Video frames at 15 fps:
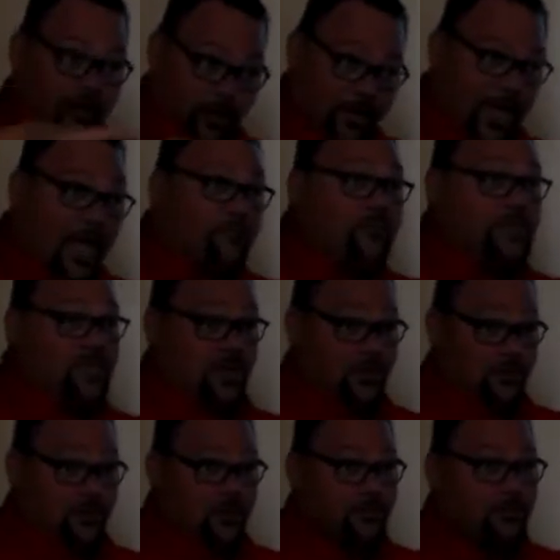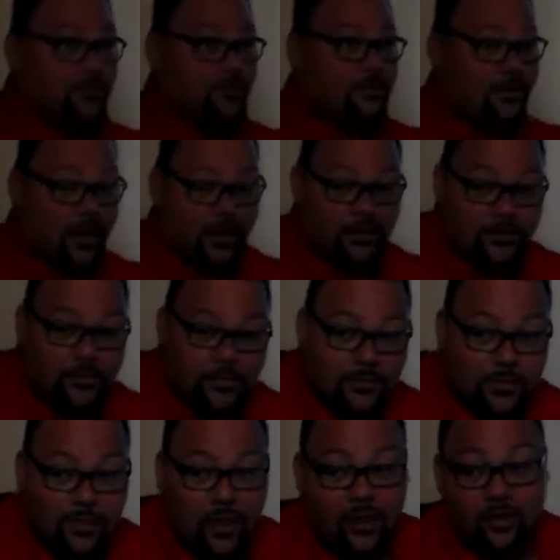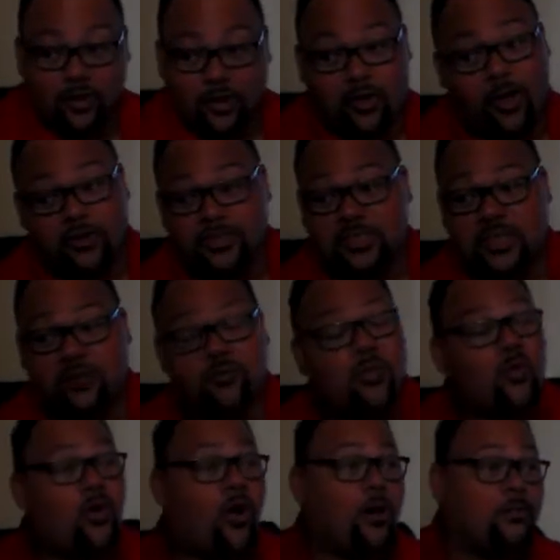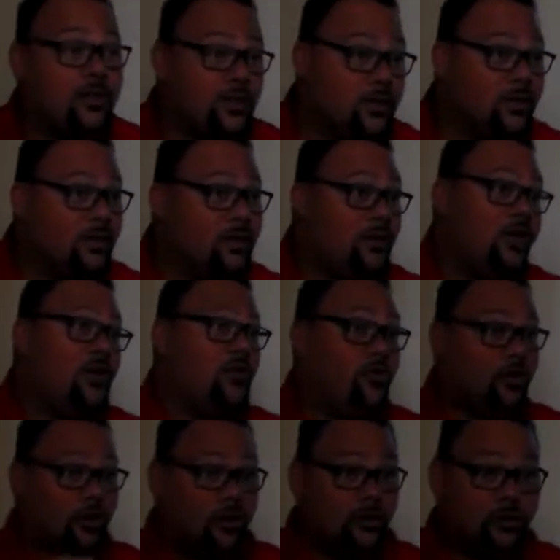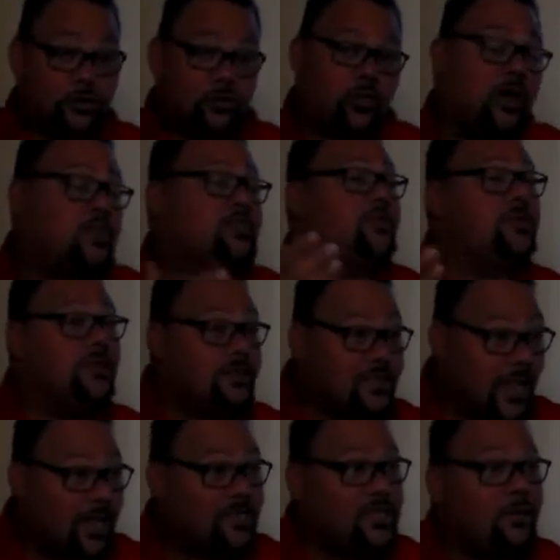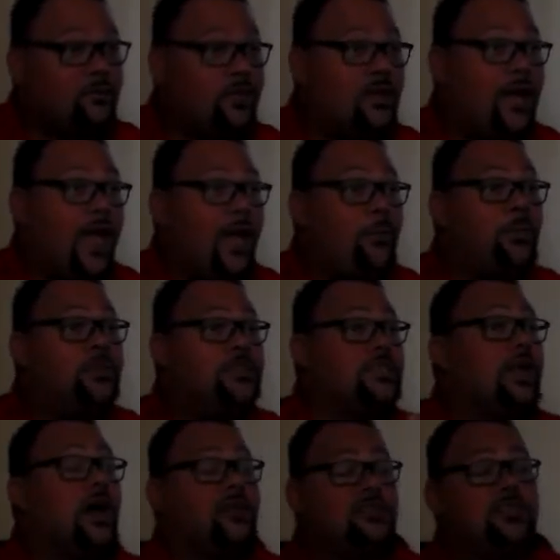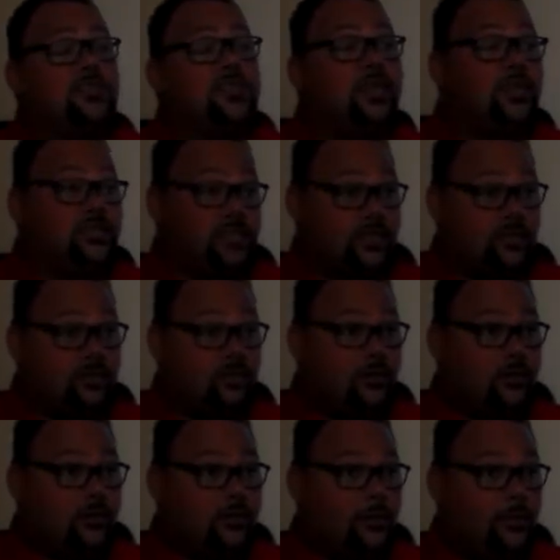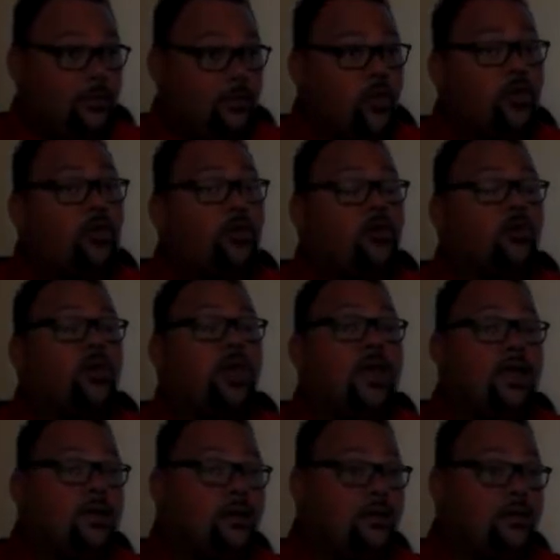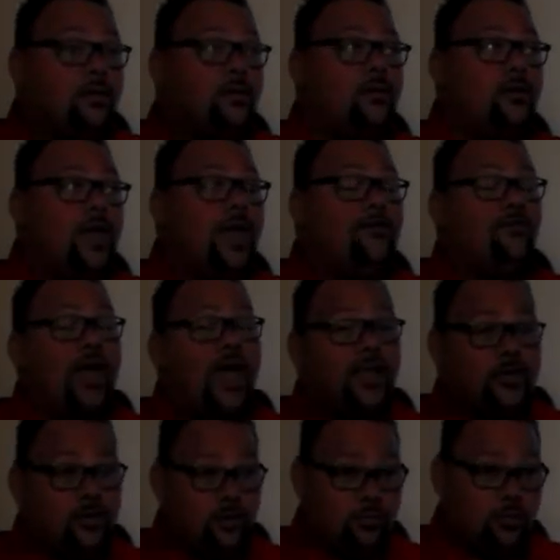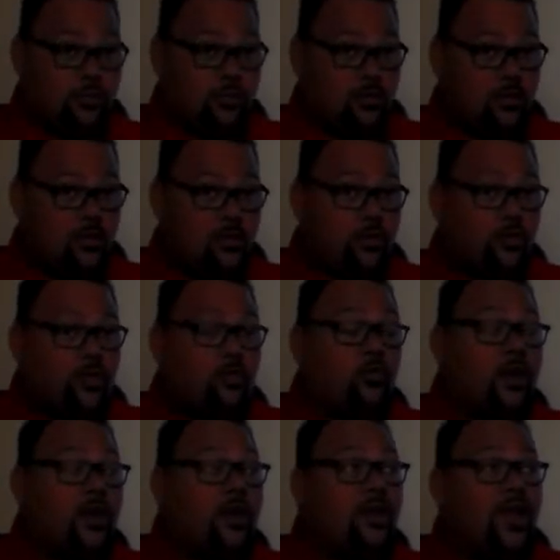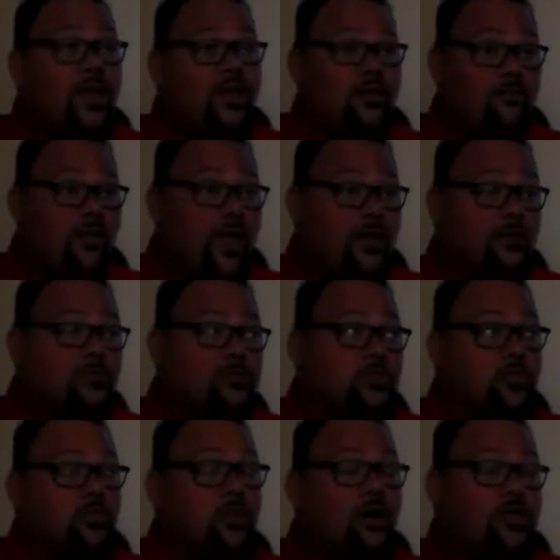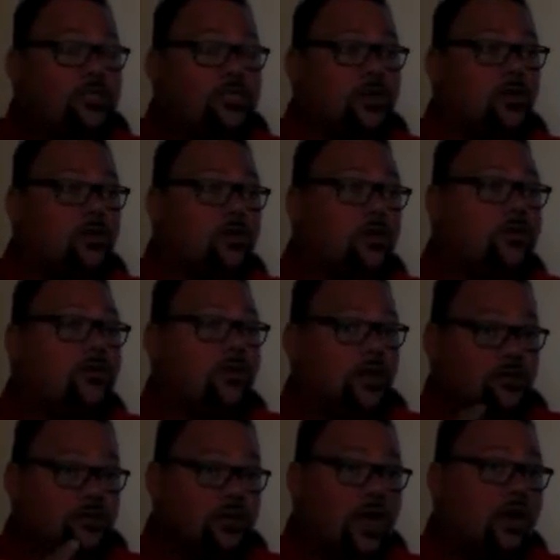You're going to cavitate. Okay? And you're going to cause yourself more harm than good. You're going to lose pressure, and the exact same thing happens in oxygenation. You're going to create a vacuum. You're going to create a negative vacuum, so much so that you're